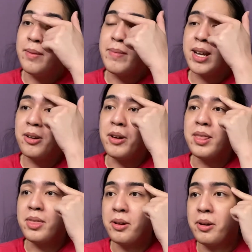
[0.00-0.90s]
make
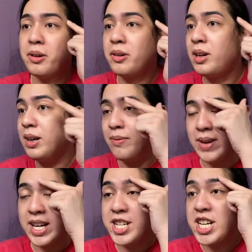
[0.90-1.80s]
kwento or
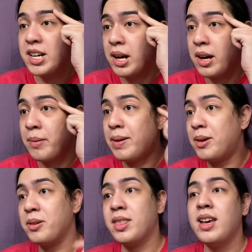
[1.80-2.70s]
make chika
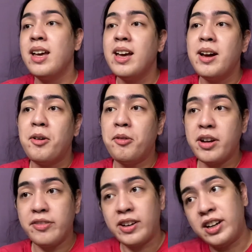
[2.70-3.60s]
about one
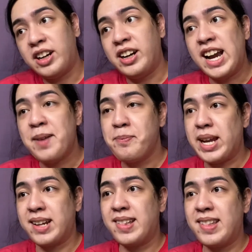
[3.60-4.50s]
of our
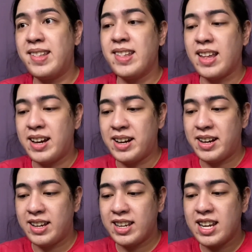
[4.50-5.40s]
epics
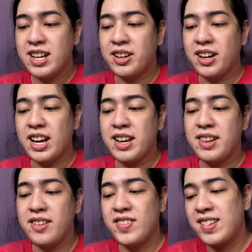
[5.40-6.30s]
here
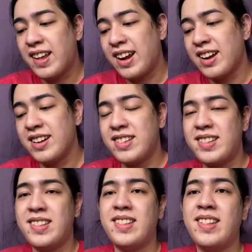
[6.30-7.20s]
in the
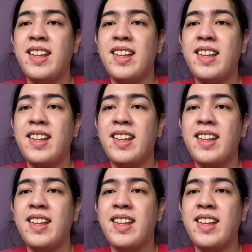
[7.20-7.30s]
Visayas.